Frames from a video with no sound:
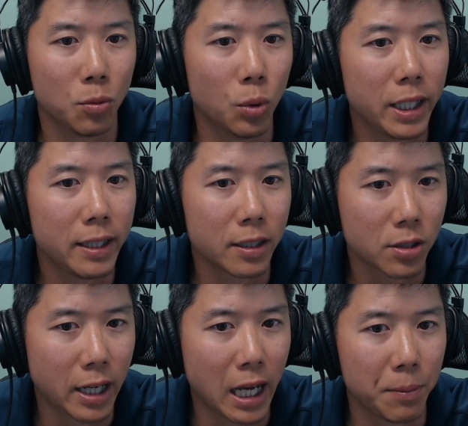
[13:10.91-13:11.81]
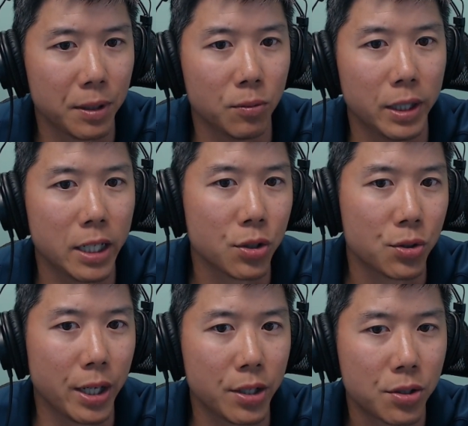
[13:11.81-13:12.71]
what do you think is going to happen when
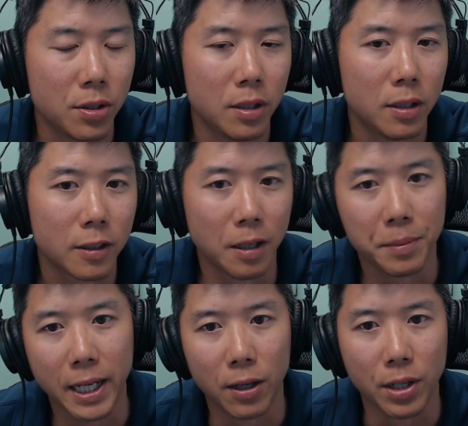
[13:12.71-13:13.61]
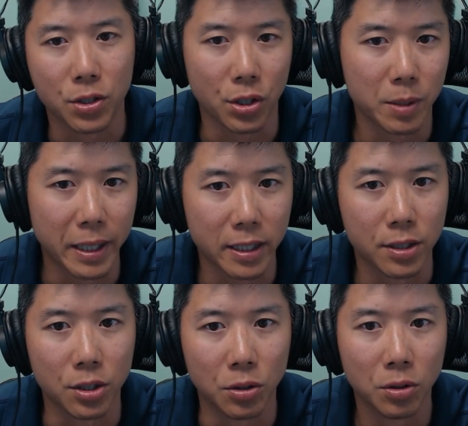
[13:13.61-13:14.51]
interest rates come down as they're expected
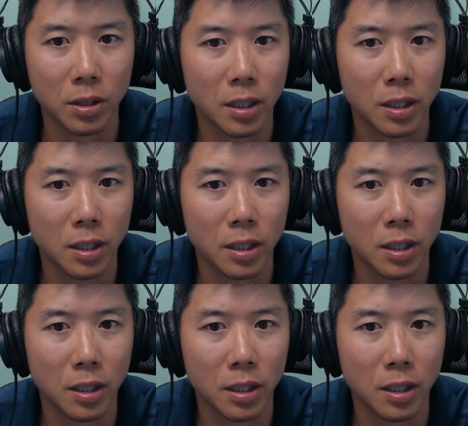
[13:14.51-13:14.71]
to